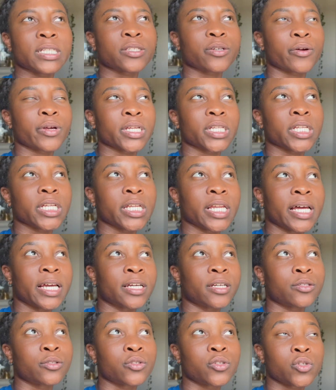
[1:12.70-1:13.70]
currently like
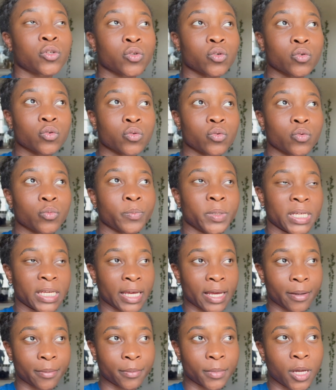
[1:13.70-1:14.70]
2
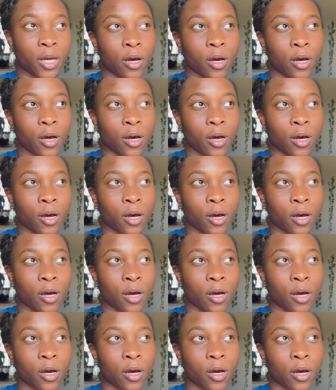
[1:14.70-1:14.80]
p.m.